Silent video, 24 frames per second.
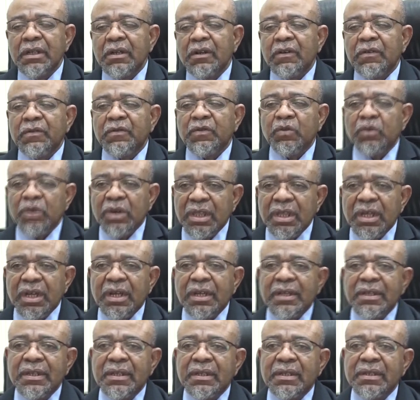of
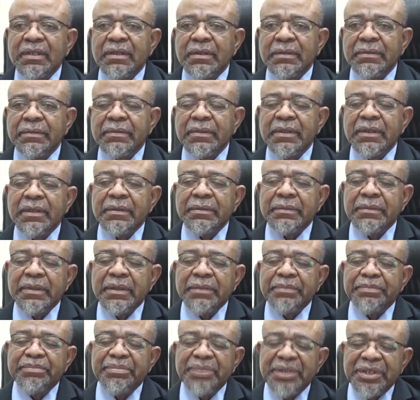whether
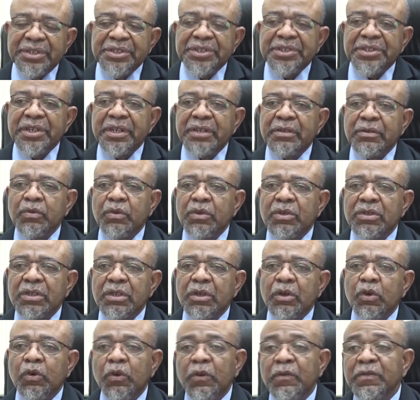the patient was a
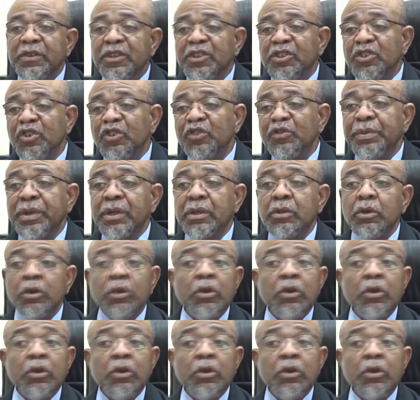COVID suspect or